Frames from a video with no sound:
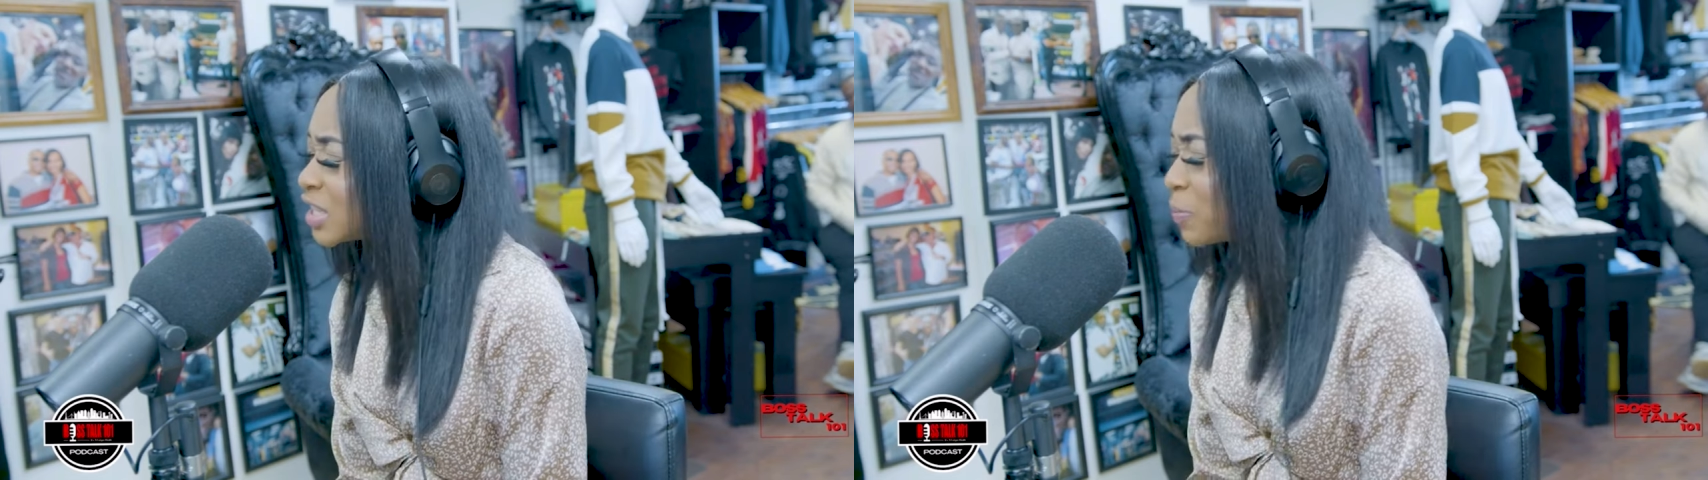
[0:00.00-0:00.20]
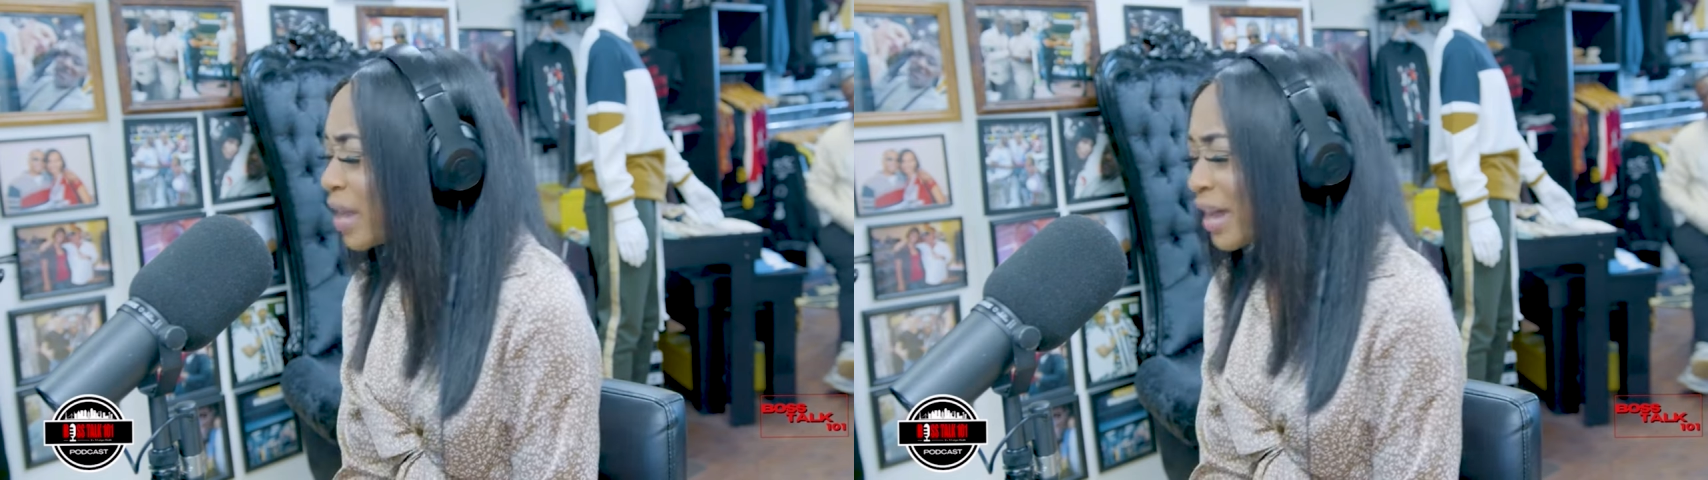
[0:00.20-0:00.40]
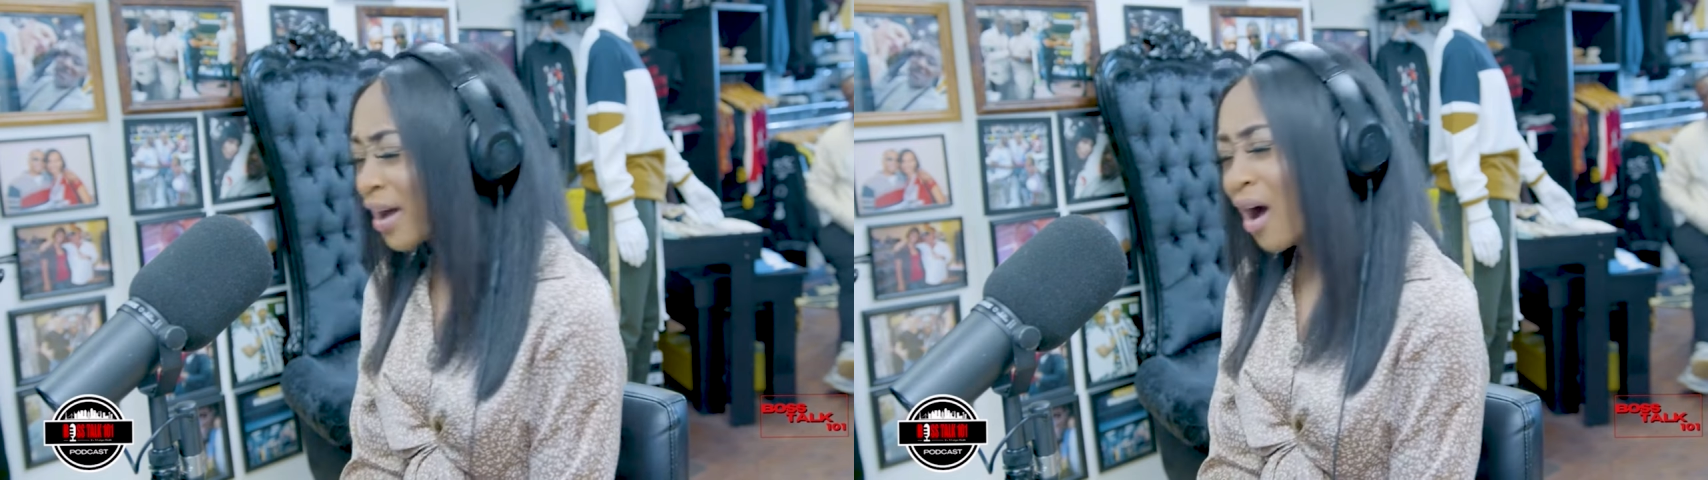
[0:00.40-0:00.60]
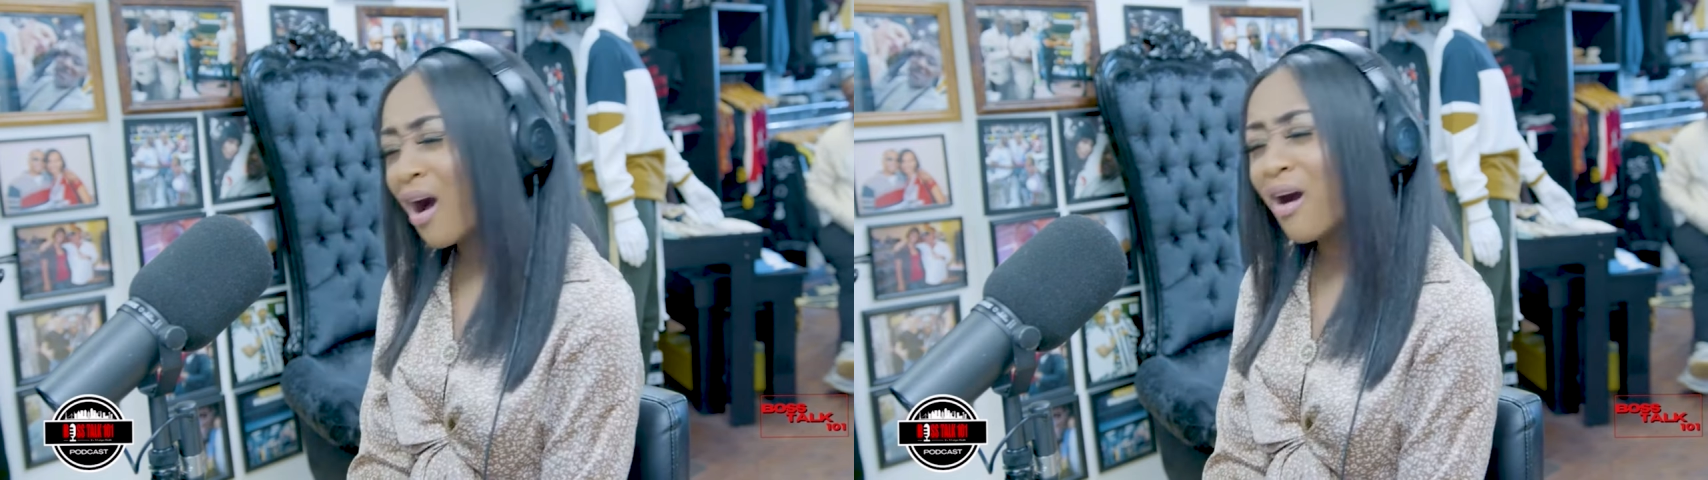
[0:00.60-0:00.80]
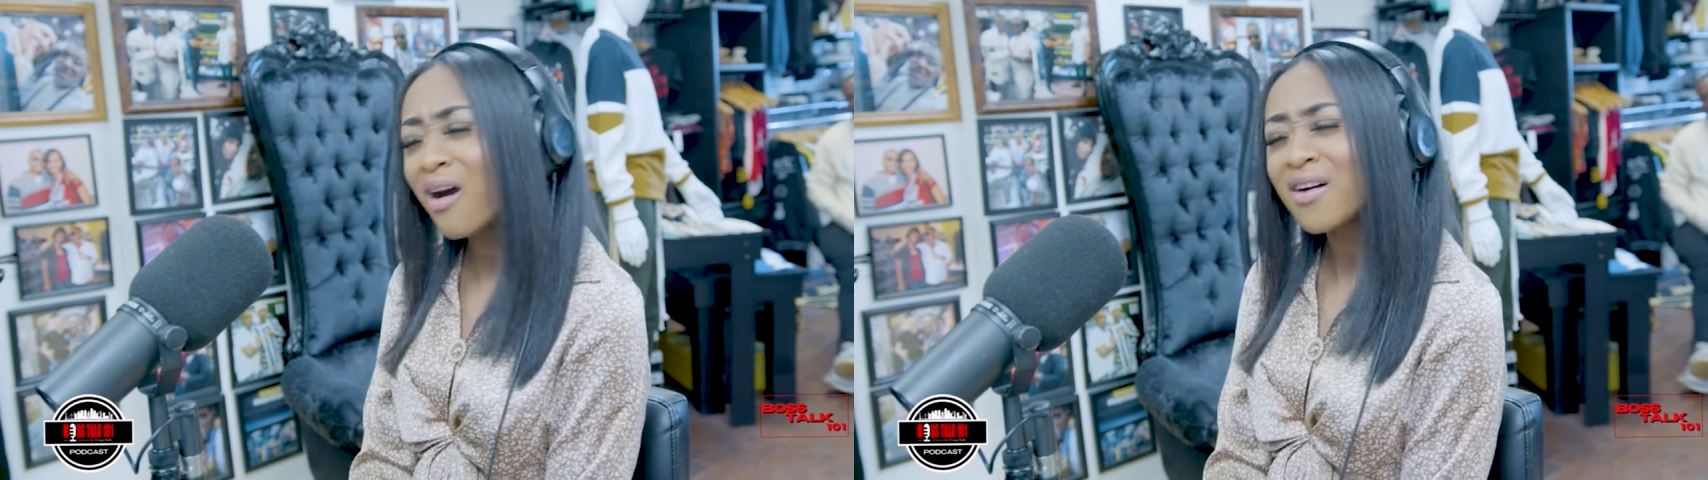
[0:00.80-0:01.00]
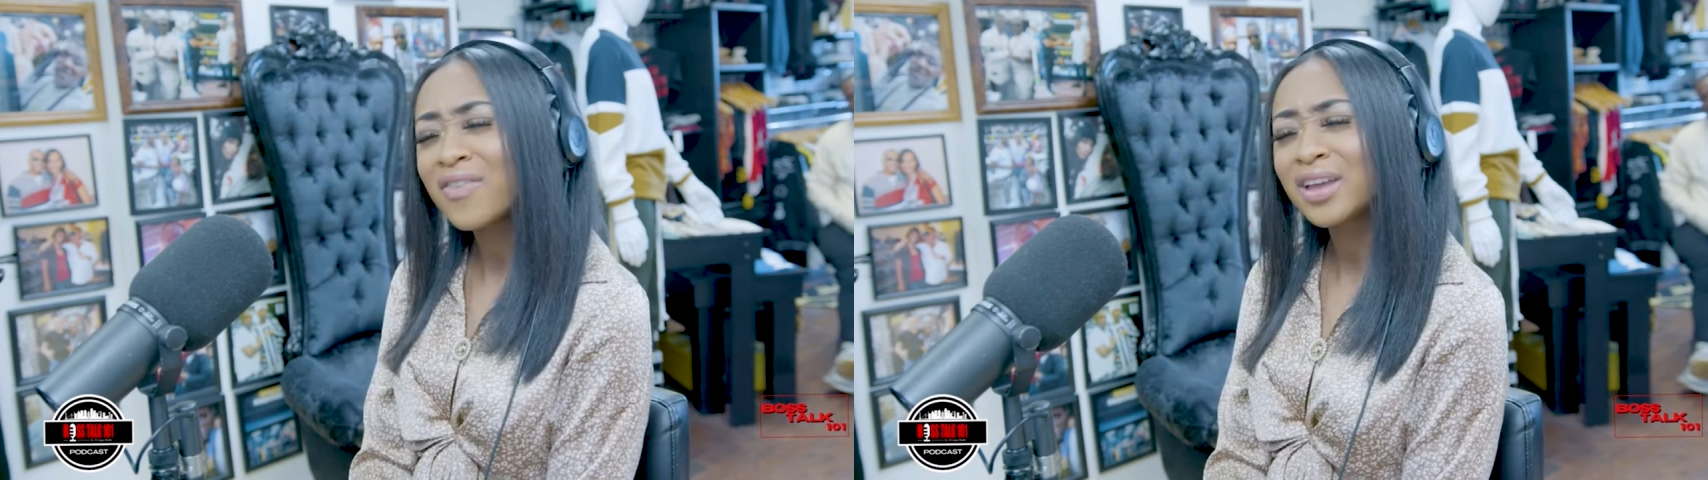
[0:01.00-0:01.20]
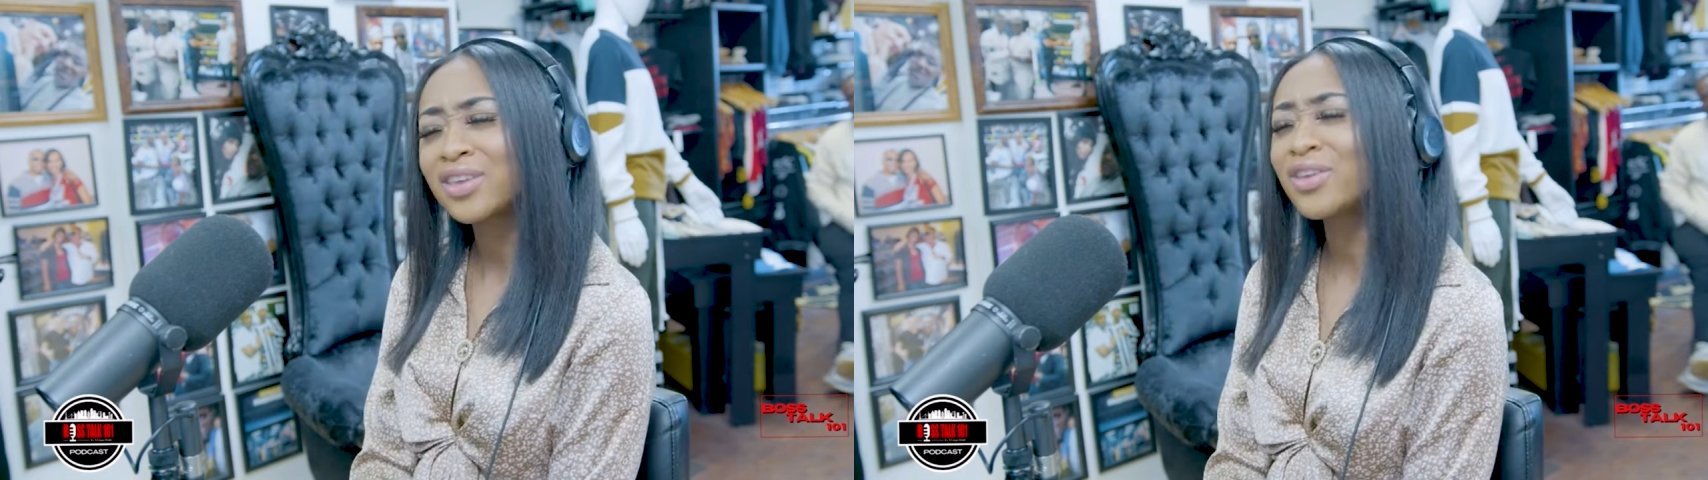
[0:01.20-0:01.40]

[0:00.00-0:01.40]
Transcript: Speak over